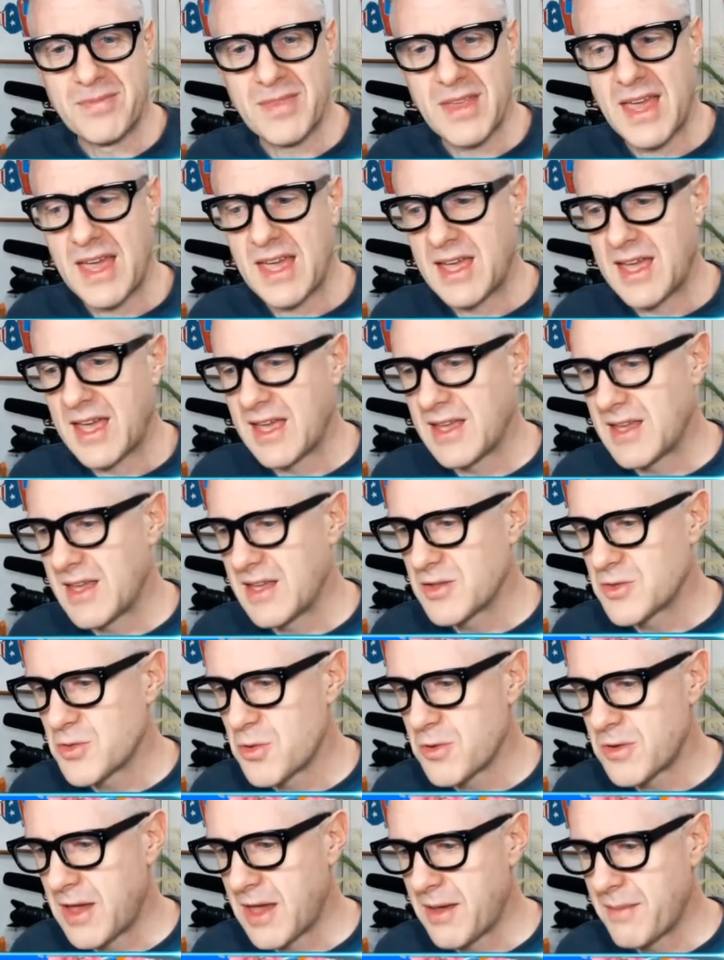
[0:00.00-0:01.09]
And
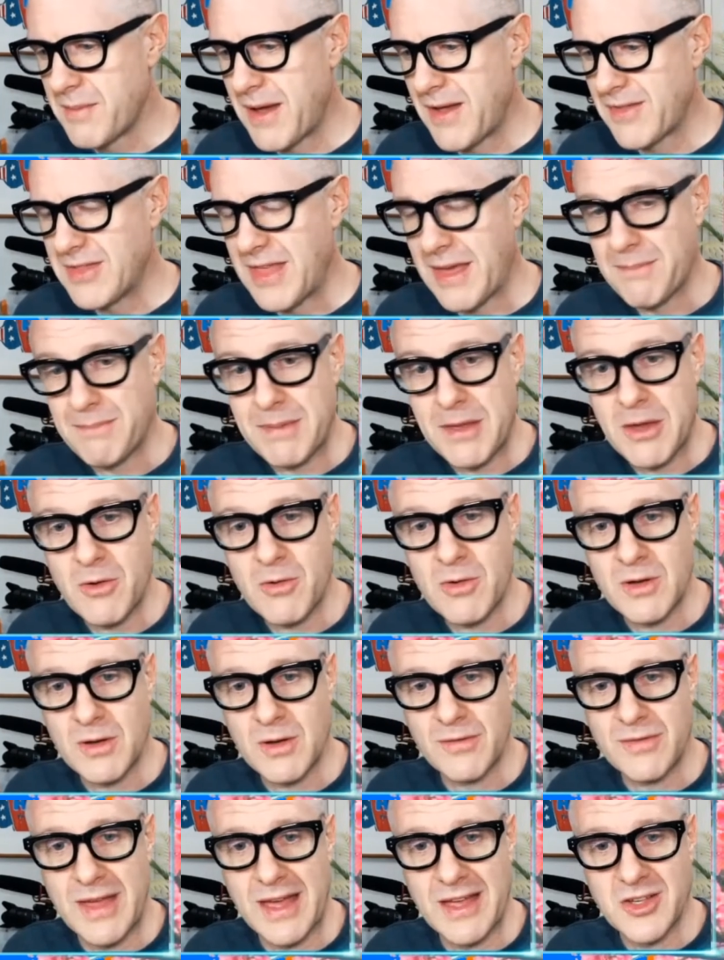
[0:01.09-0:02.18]
talking about that period
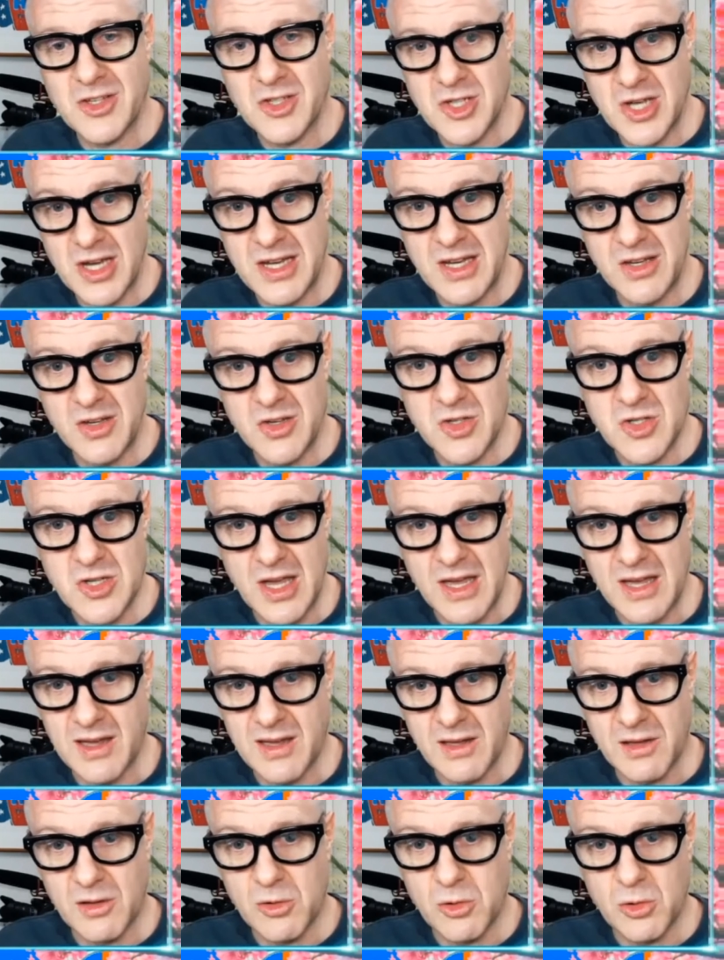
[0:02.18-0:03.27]
of that change,
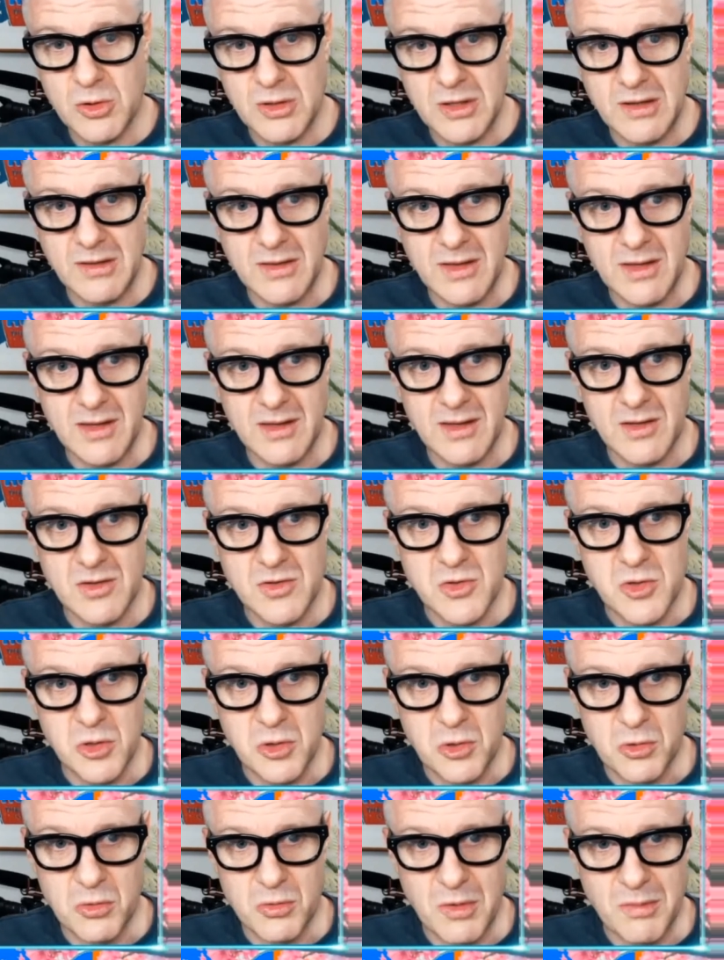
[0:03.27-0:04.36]
including the
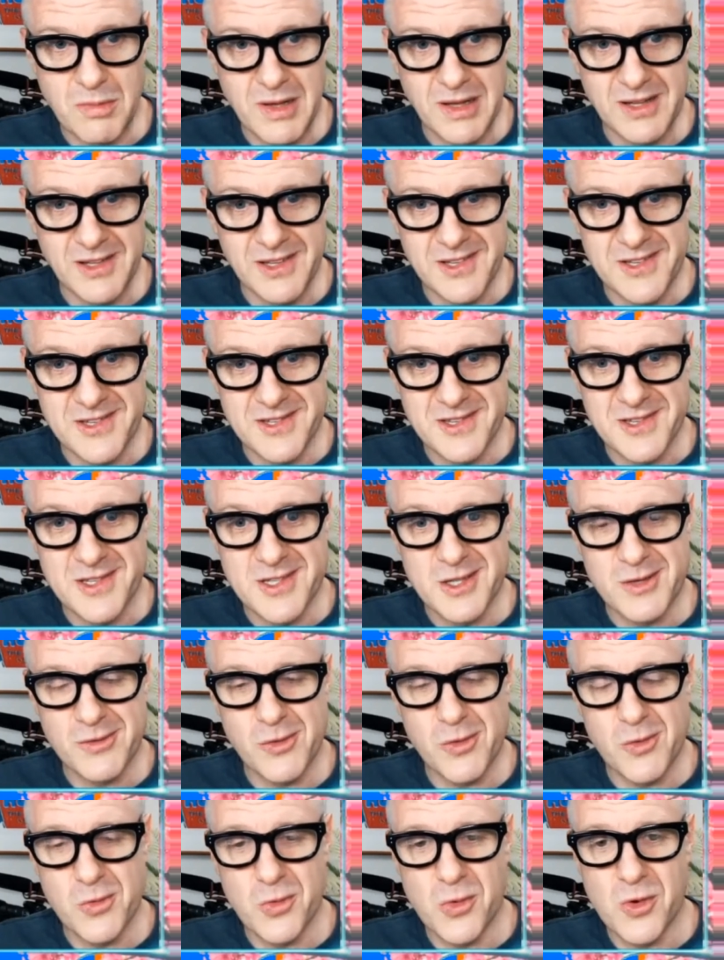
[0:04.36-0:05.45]
internal rebellions and
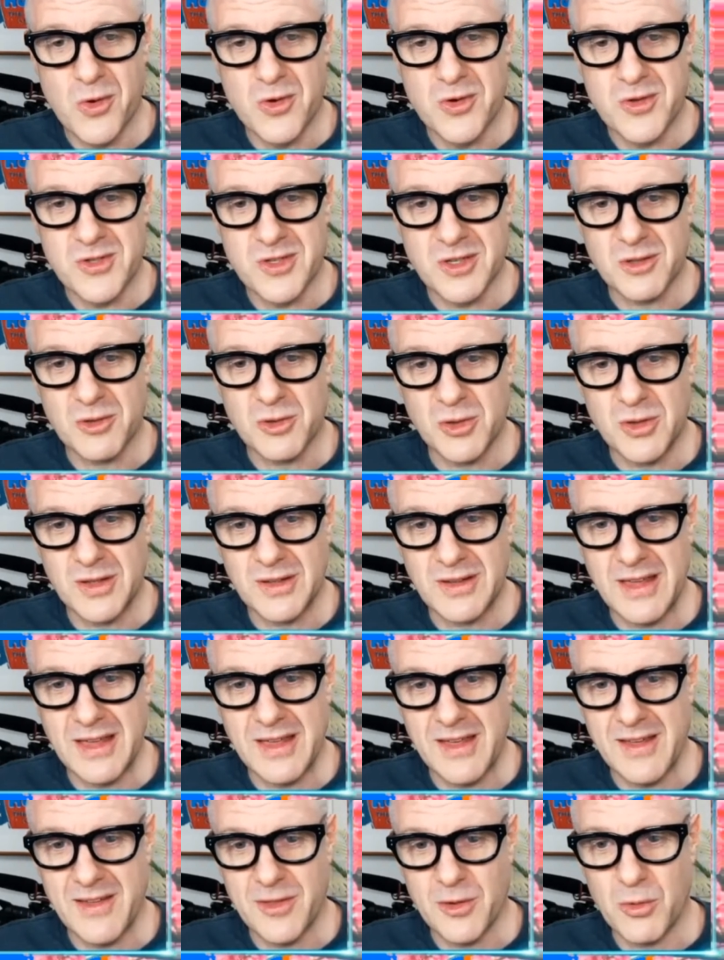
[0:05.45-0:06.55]
civil wars, including
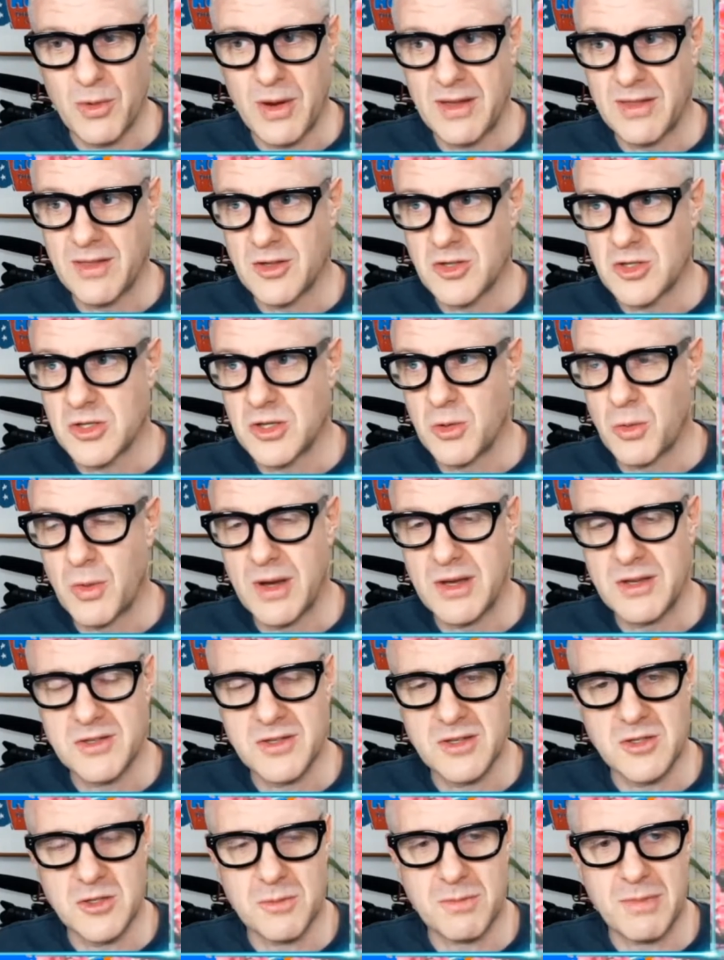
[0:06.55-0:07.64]
the ways
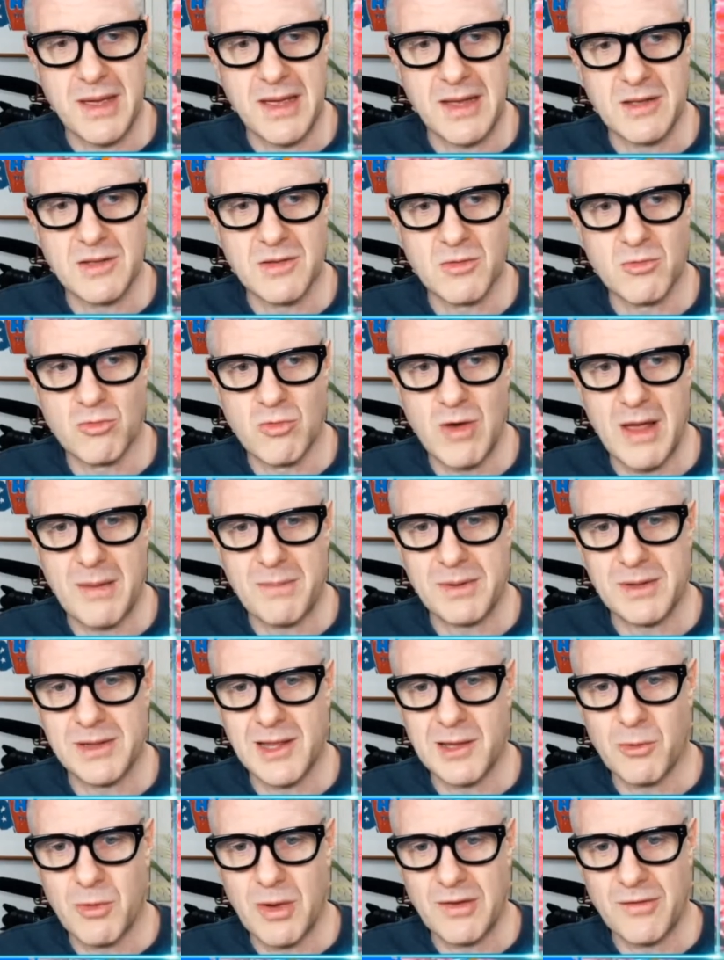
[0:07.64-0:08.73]
that Japan
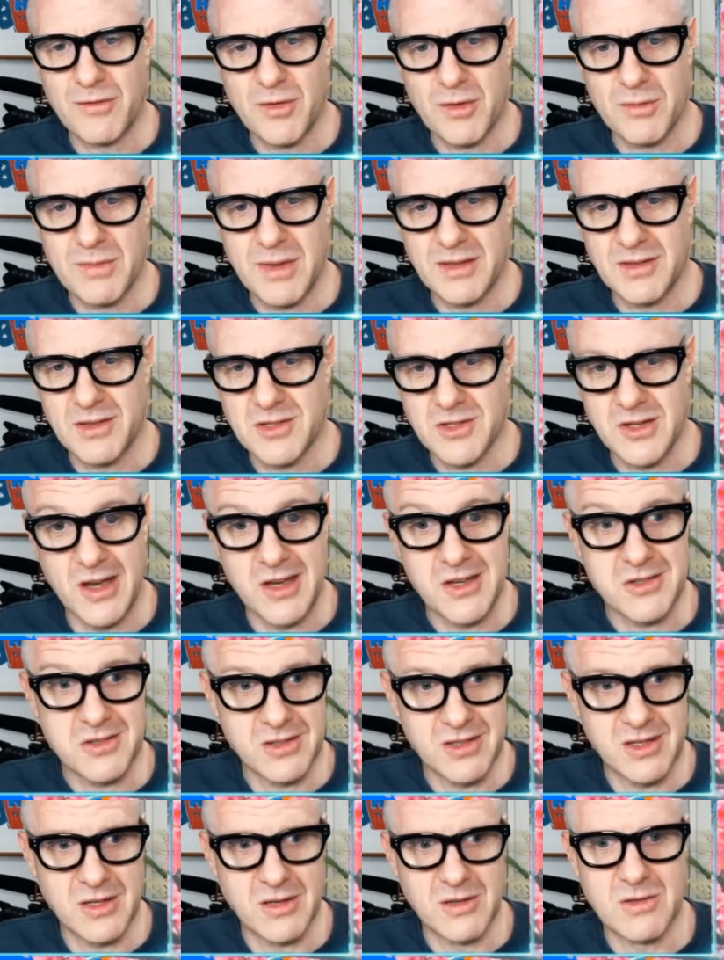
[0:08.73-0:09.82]
rapidly went from being this
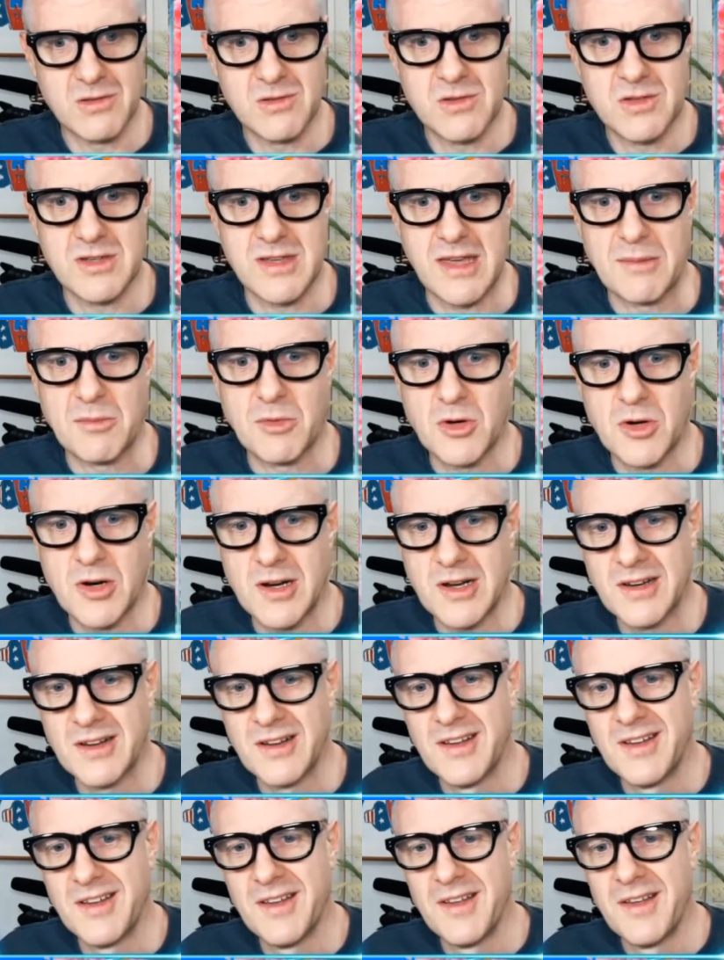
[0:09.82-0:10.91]
isolated samurai
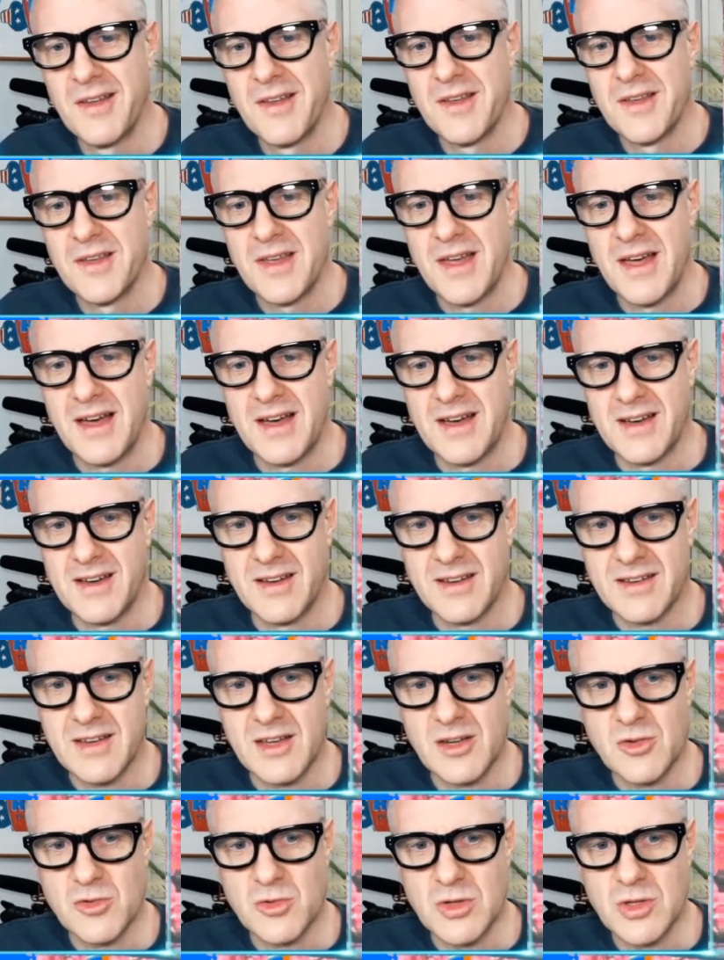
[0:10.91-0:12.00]

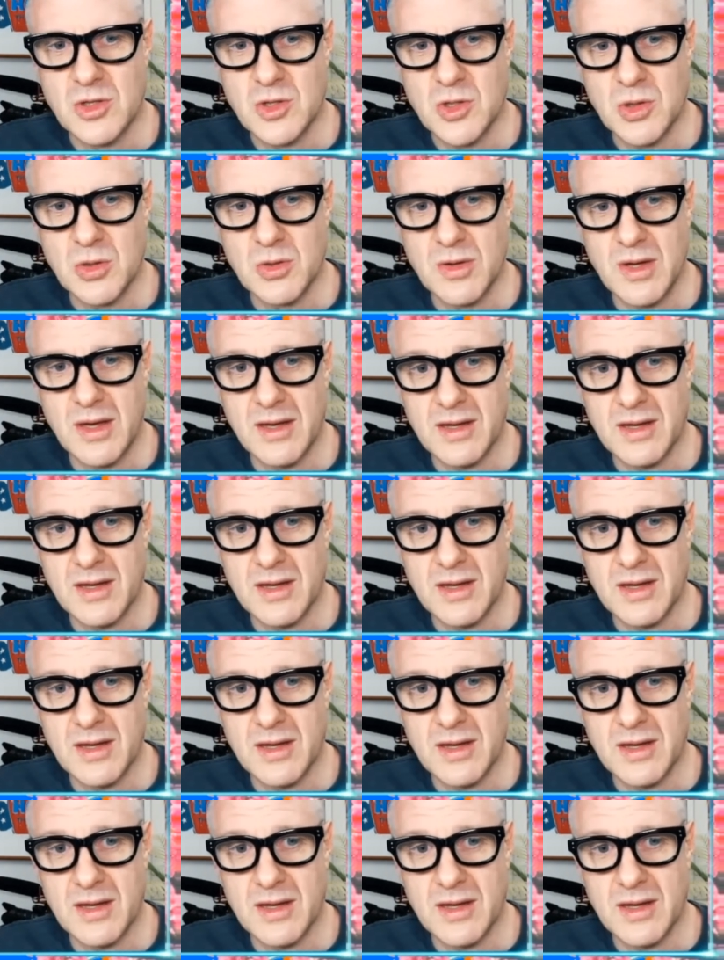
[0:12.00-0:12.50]
country to a